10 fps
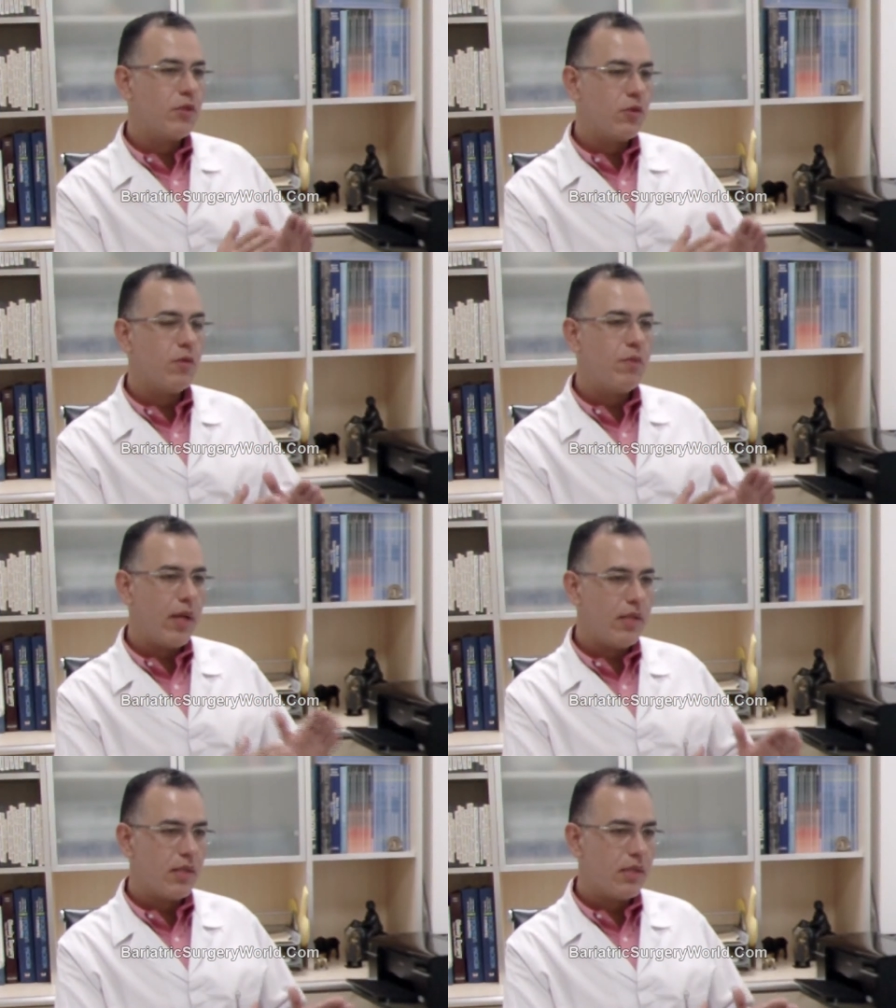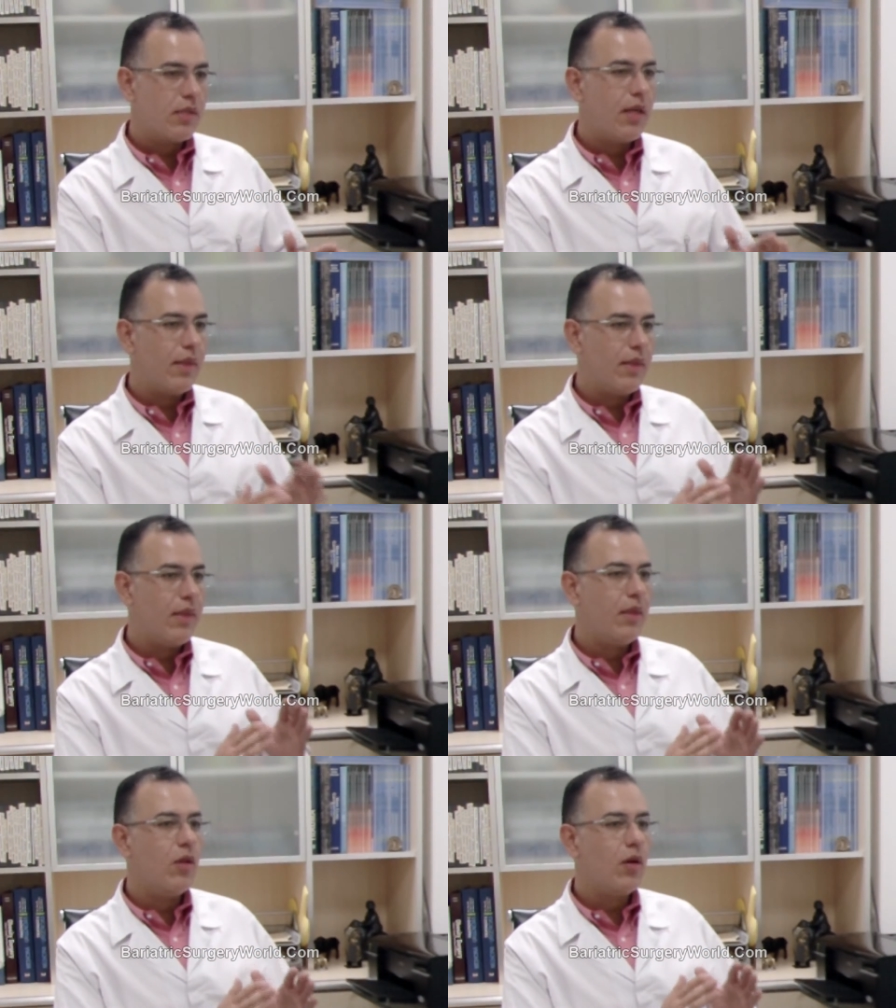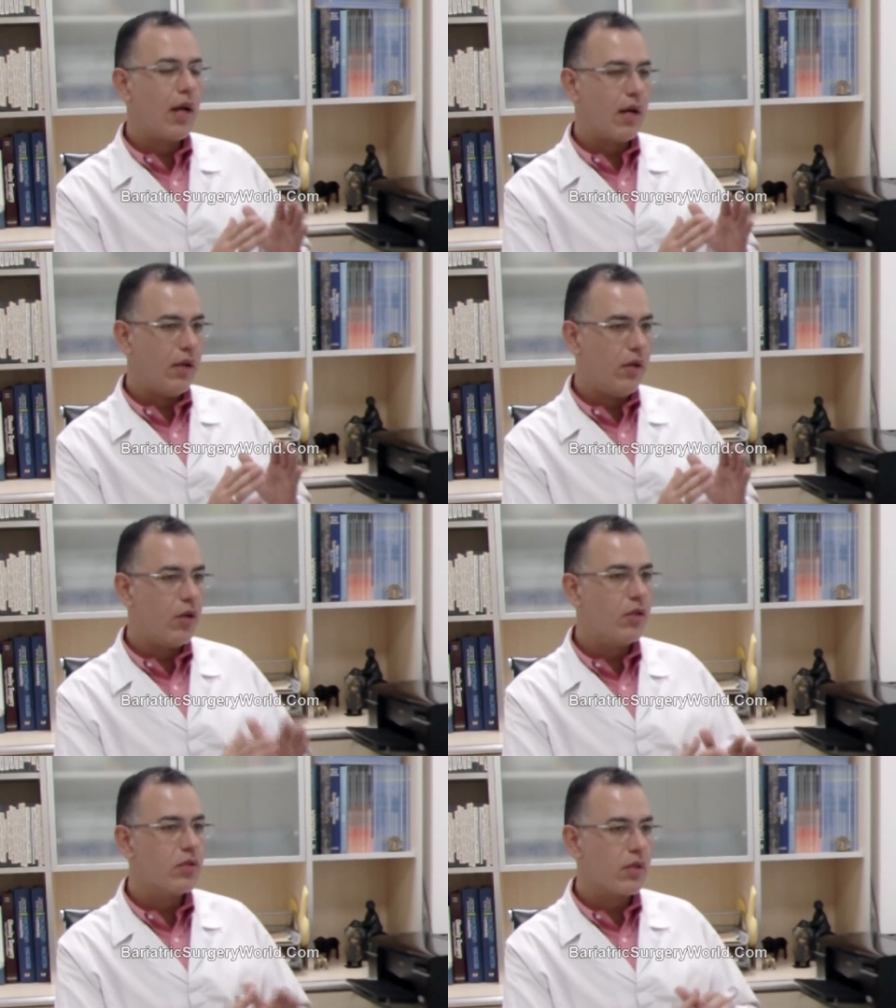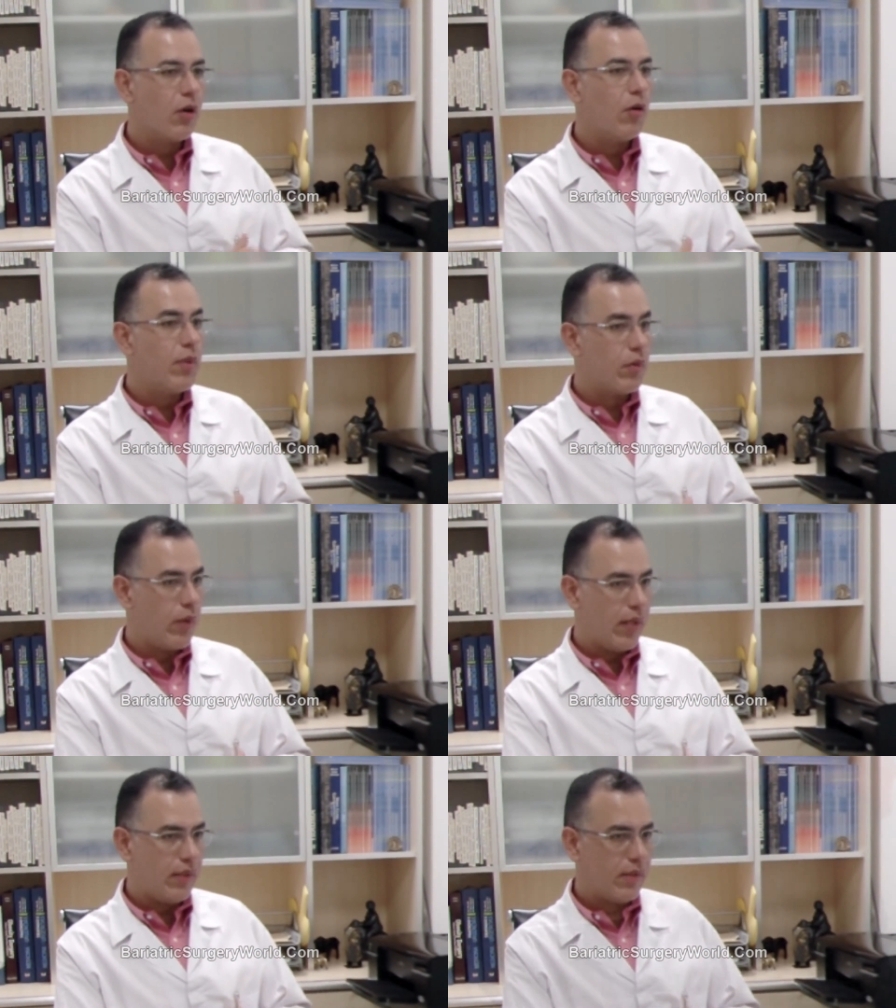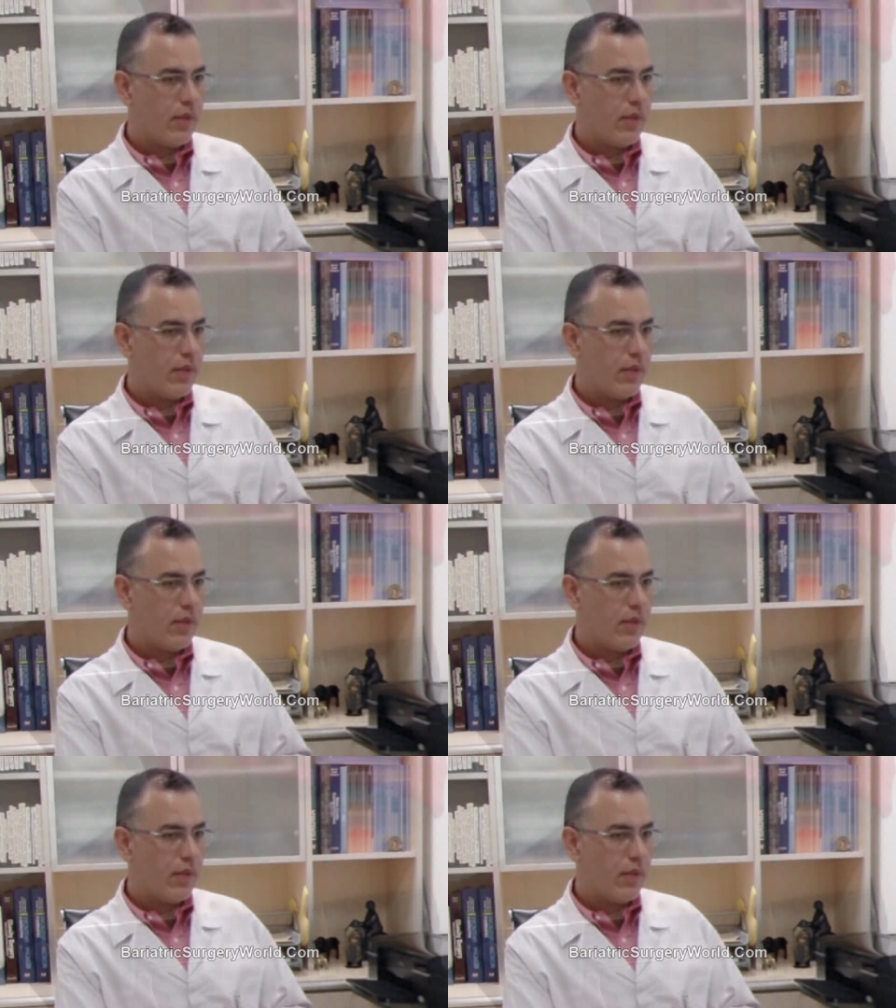2 patients that are not overweight.